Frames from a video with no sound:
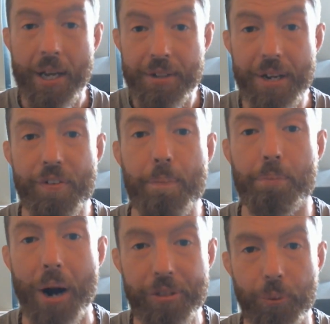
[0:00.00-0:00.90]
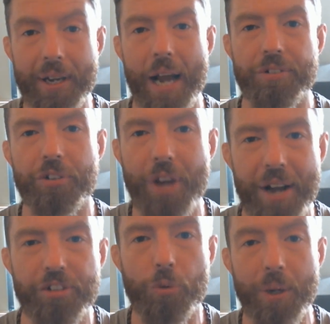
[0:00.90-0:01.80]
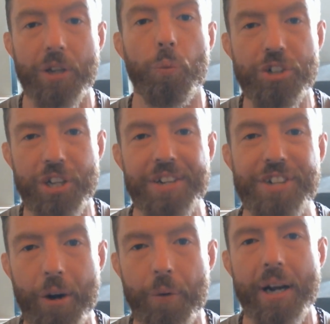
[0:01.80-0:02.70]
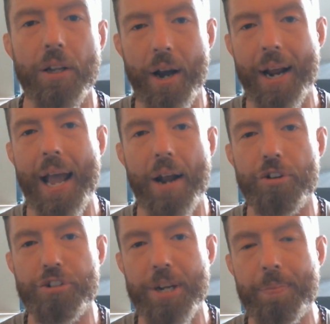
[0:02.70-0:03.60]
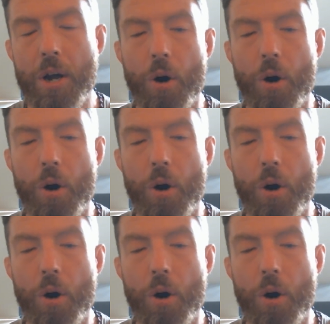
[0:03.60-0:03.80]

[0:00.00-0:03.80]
different breathwork exercises which can generate a lot of energy.